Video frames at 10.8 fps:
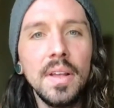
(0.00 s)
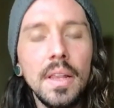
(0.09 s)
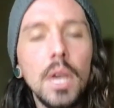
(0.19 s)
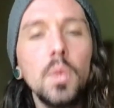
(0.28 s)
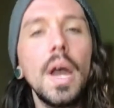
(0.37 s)

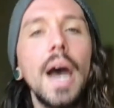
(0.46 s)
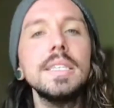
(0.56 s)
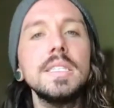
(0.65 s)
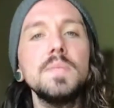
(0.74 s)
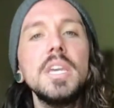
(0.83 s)
Like when I
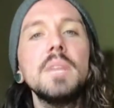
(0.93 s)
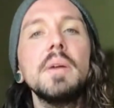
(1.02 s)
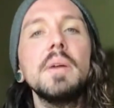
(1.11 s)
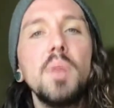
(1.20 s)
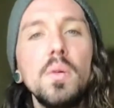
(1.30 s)
speak
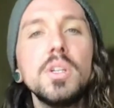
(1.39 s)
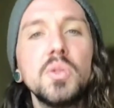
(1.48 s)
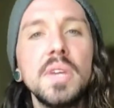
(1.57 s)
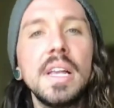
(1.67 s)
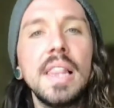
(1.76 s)
my
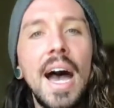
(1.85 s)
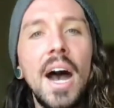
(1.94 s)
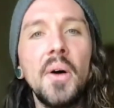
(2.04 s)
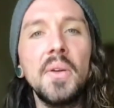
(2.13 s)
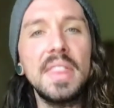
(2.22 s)
poetry
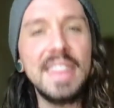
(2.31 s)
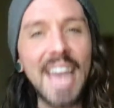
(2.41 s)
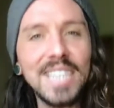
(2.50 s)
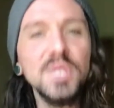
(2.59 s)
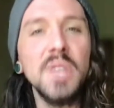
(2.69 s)
aloud,
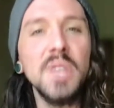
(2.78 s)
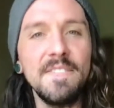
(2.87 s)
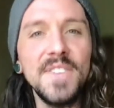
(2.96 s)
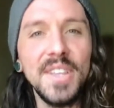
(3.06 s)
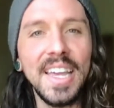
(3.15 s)
that's when I
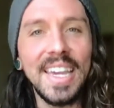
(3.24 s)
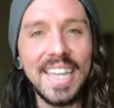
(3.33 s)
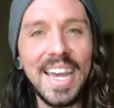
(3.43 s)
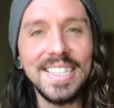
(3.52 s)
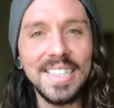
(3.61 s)
feel like it
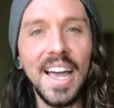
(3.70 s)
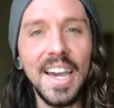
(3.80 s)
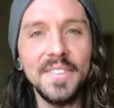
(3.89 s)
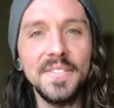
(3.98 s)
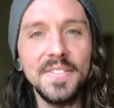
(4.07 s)
has
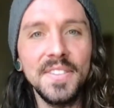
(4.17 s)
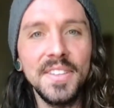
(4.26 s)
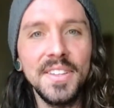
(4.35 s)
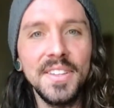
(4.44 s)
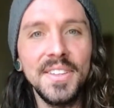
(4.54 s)
life,
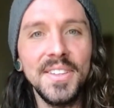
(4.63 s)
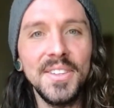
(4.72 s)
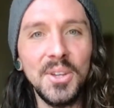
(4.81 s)
you